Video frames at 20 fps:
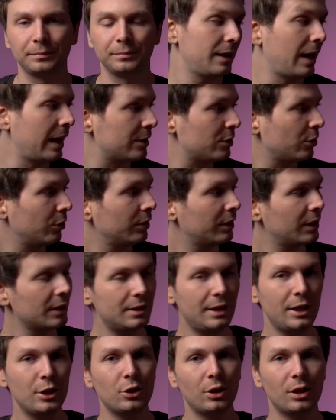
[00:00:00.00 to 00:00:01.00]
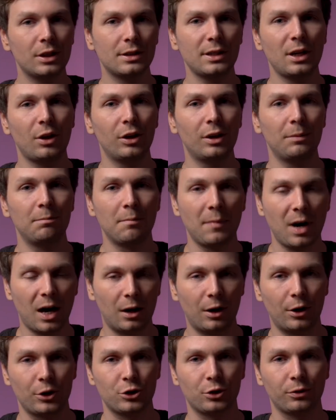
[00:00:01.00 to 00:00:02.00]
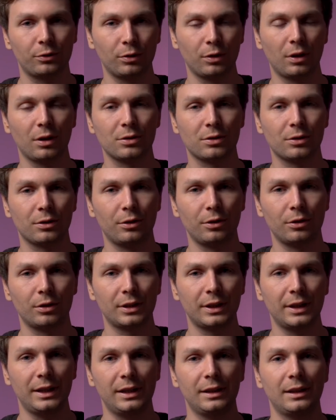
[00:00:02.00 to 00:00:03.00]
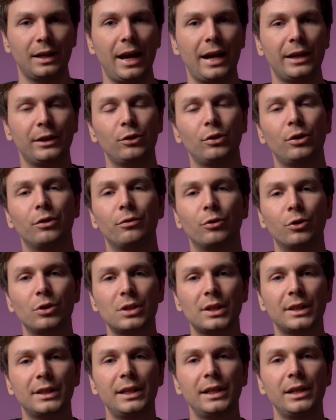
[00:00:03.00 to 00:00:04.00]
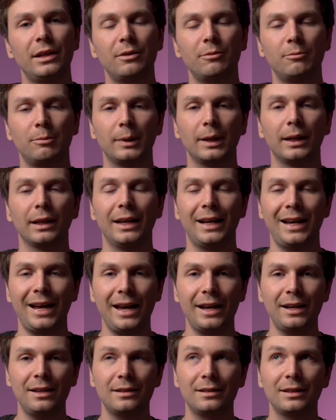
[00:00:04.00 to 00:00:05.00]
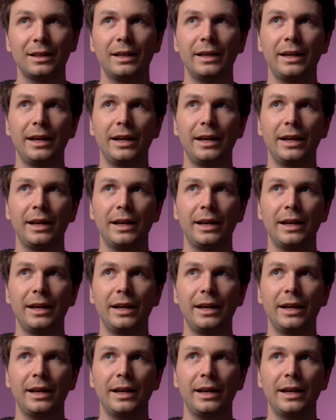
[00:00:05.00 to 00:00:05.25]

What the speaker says: And so this t-shirt is now in March of 2013 and university will end